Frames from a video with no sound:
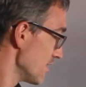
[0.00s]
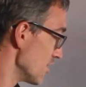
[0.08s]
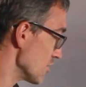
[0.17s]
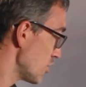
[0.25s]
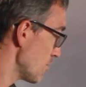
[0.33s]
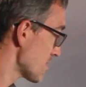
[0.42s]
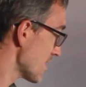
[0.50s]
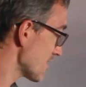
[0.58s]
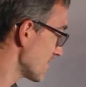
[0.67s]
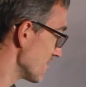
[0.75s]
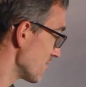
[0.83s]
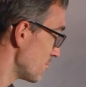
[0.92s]
There's two
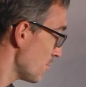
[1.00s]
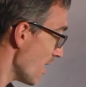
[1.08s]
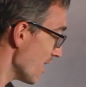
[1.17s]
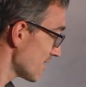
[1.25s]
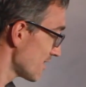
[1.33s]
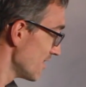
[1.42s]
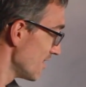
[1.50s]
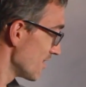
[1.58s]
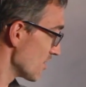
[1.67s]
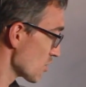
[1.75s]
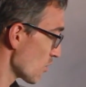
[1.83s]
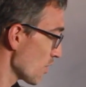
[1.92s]
possessives, but
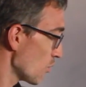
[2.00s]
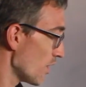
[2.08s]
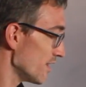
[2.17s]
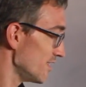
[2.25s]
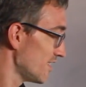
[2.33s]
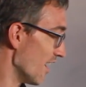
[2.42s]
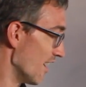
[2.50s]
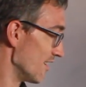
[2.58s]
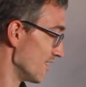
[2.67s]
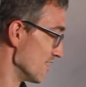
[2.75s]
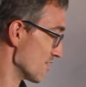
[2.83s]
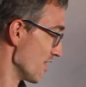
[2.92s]
there's only one "de."
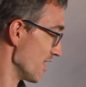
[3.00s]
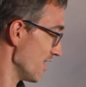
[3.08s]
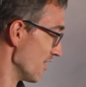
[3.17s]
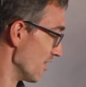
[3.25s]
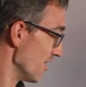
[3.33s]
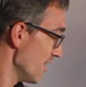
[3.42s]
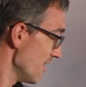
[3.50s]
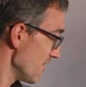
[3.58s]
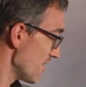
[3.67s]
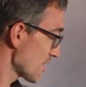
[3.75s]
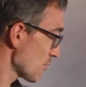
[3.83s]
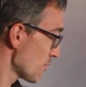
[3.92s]
It's right here.
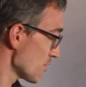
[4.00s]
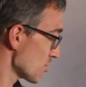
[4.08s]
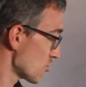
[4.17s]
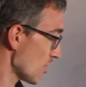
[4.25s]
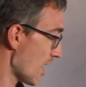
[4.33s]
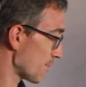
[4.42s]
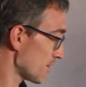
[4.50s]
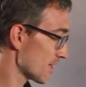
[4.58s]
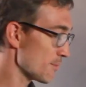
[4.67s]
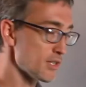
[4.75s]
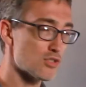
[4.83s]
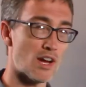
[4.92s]
This one was dropped. It
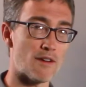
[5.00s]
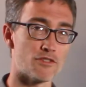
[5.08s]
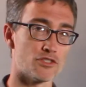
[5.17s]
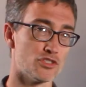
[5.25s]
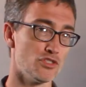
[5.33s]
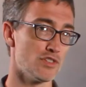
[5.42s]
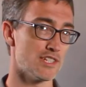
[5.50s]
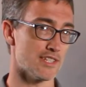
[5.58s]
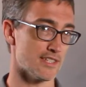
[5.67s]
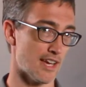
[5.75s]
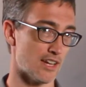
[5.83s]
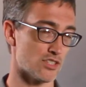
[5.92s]
could be dropped for two
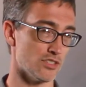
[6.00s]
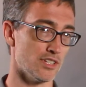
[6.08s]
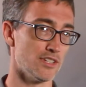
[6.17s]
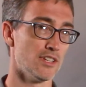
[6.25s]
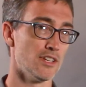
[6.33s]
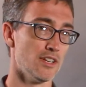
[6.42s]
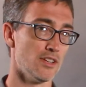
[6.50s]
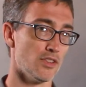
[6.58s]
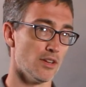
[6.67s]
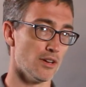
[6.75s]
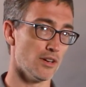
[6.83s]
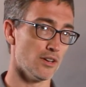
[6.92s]
reasons, actually.
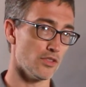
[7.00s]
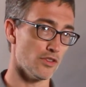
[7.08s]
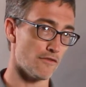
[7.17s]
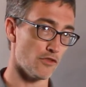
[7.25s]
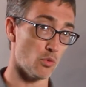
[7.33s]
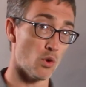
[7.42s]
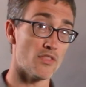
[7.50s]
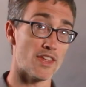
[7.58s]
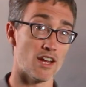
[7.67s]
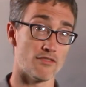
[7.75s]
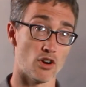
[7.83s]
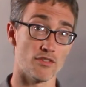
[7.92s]
The one that
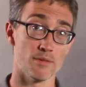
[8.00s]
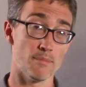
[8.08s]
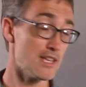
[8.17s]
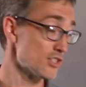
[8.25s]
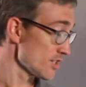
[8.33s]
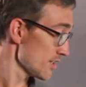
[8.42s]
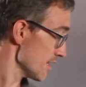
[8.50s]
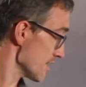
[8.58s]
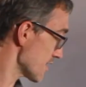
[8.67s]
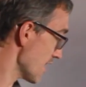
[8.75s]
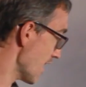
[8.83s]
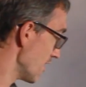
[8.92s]
I've already mentioned
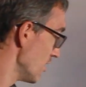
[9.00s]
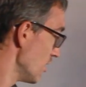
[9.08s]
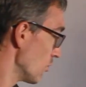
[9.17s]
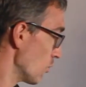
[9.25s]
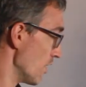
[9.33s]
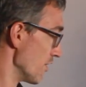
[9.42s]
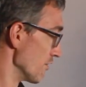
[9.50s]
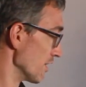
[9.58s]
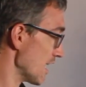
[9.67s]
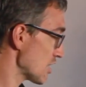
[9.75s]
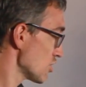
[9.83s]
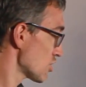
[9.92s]
is that when the
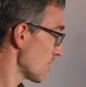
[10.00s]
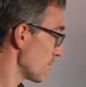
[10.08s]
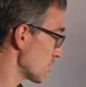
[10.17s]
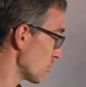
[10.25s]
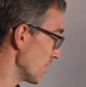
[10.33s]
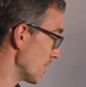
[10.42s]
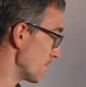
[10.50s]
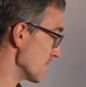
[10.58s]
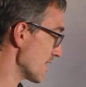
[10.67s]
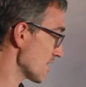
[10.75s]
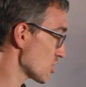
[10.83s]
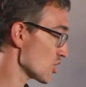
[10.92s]
relationship between the
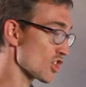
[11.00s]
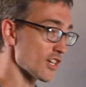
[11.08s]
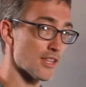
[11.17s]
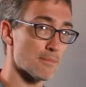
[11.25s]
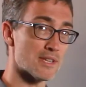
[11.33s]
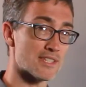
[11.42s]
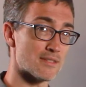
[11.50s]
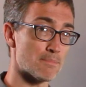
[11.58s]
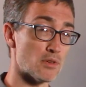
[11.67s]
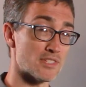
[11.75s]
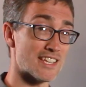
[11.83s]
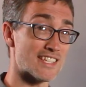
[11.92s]
possessor and the
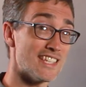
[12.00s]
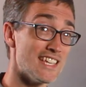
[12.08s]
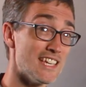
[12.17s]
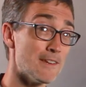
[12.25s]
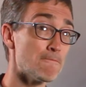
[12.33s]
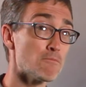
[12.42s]
possessee